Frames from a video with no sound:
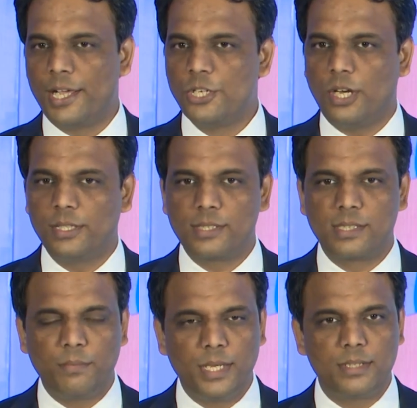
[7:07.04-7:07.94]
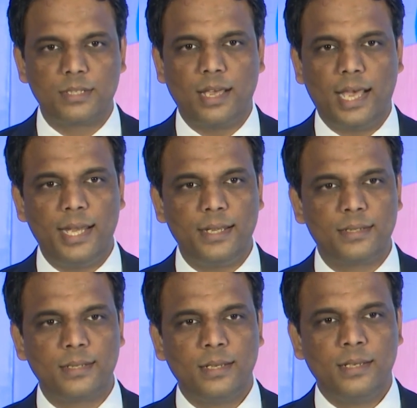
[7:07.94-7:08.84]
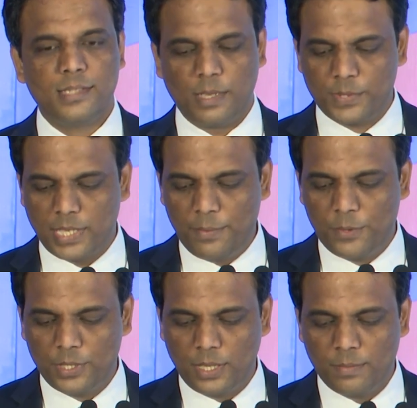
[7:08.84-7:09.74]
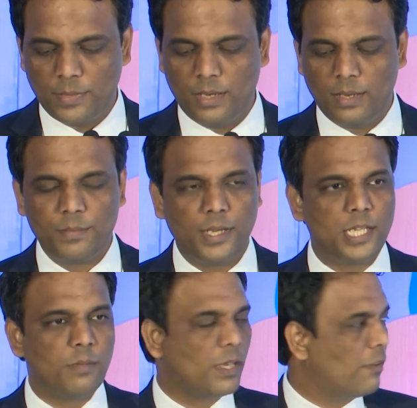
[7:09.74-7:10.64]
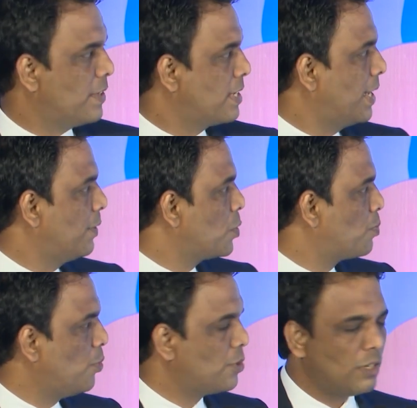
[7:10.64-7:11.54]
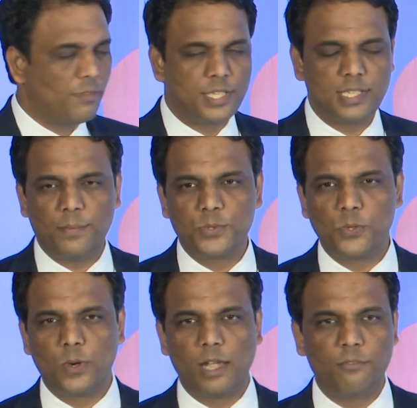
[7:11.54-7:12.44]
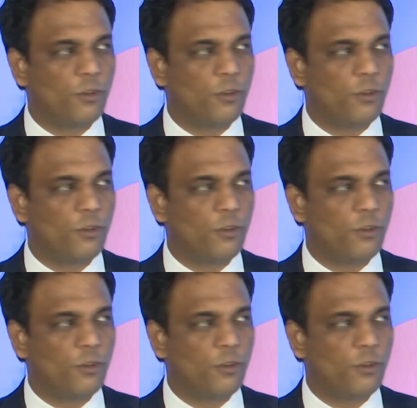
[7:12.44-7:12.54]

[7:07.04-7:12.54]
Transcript: enjoy the summit and subscribe to the uh, ETBFSI news portal, which is absolutely